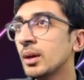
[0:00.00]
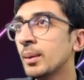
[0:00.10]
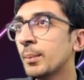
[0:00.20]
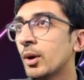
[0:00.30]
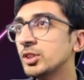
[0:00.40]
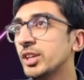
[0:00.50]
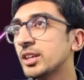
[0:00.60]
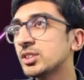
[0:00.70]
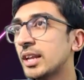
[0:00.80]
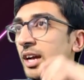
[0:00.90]

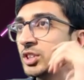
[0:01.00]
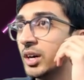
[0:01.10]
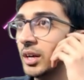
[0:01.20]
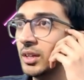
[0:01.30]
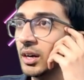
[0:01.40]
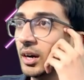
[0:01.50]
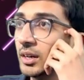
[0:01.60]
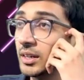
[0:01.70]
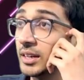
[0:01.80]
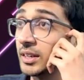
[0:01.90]
Project/other
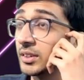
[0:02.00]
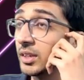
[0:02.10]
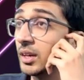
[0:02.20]
undertaking.